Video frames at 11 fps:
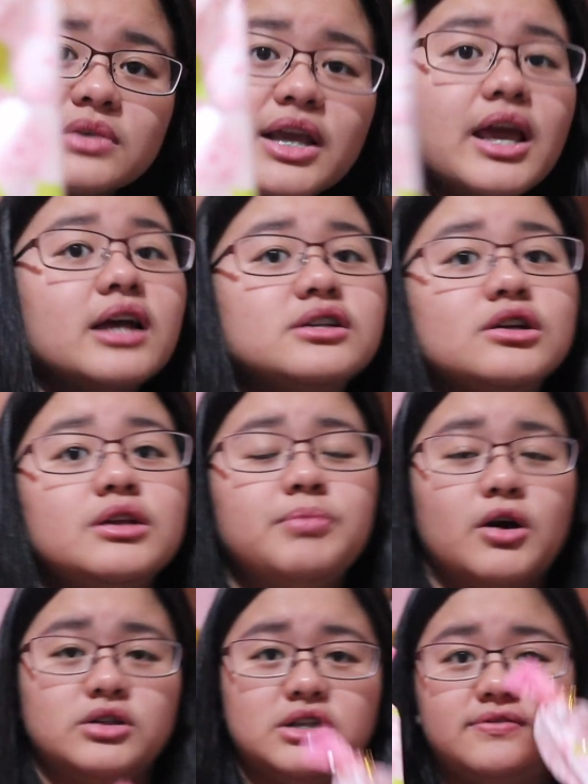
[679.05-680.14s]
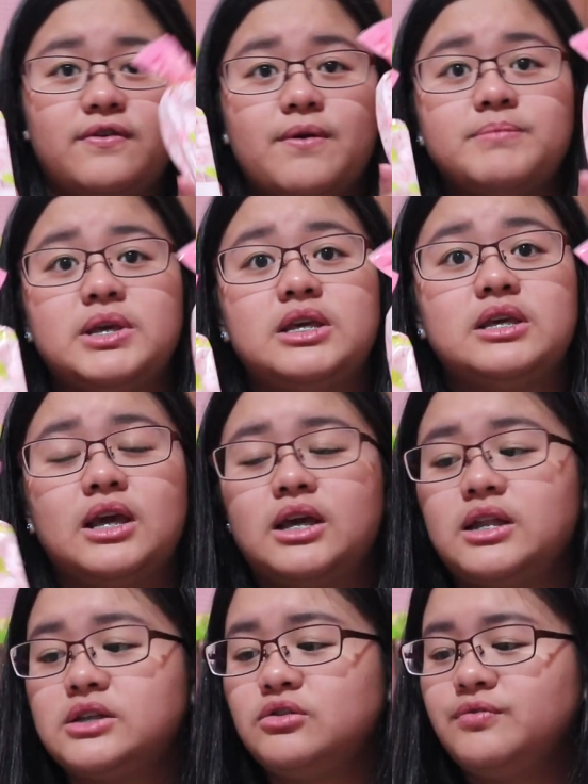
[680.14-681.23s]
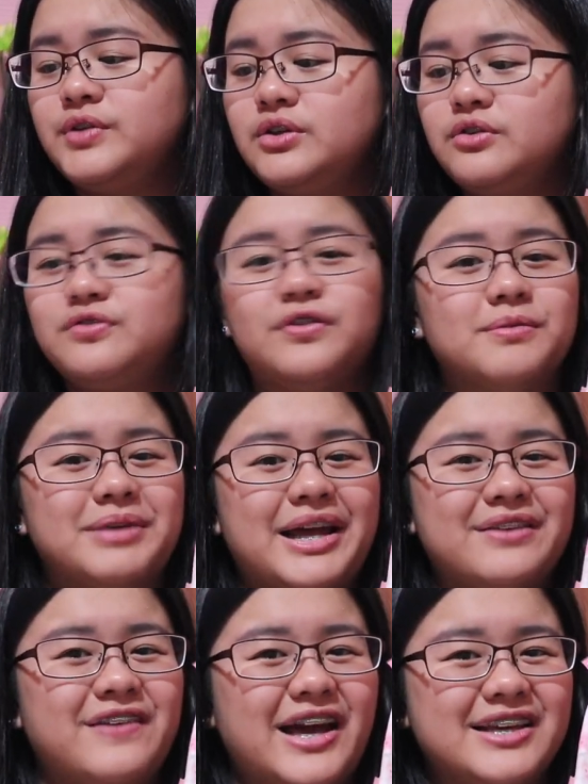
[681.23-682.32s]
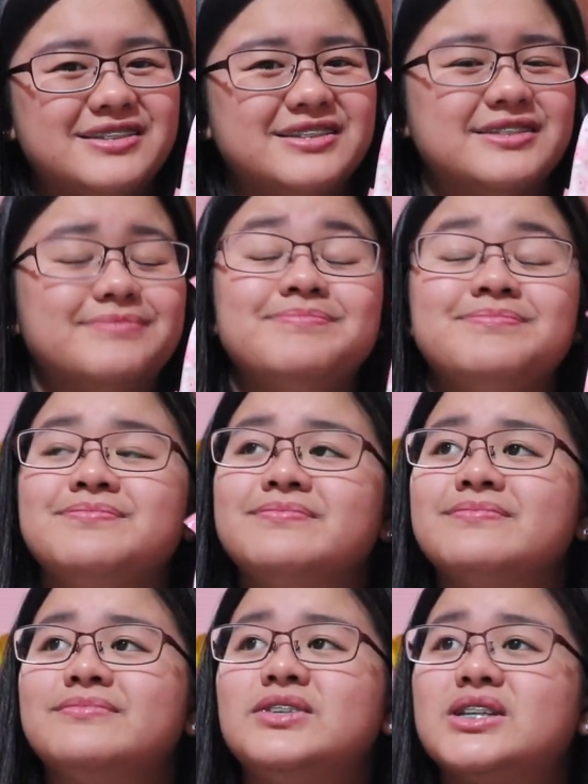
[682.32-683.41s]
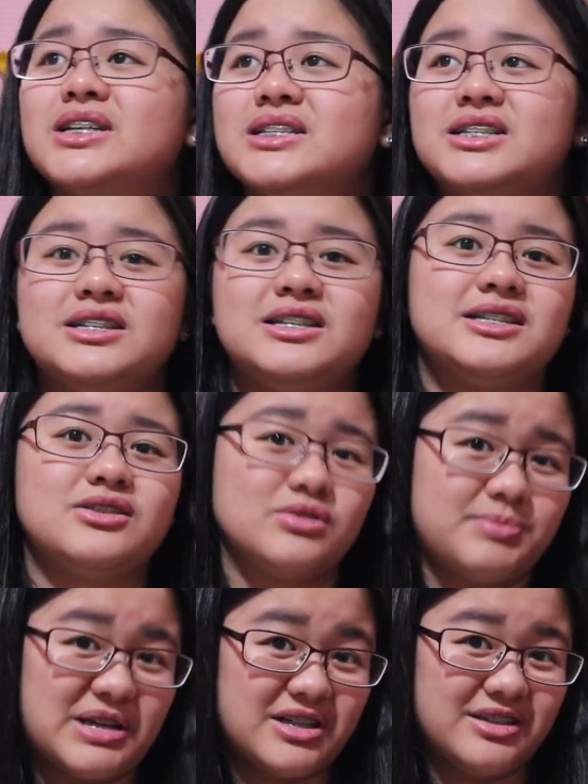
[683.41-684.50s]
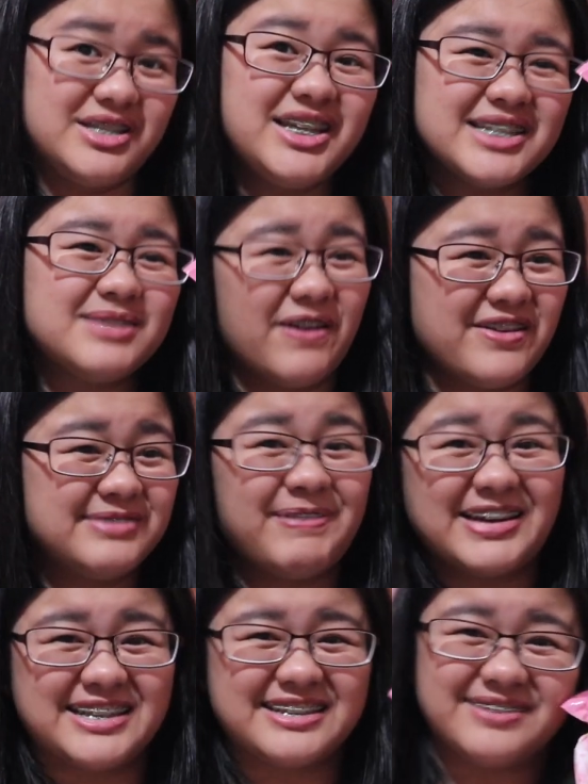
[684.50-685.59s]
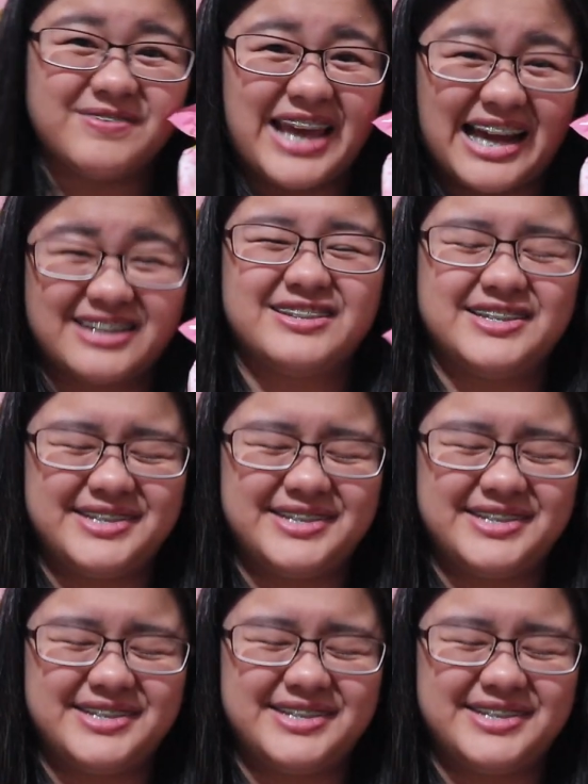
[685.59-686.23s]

I actually bought this for me and a souvenir for my advisor. Because she is so special. She's very special to me, actually.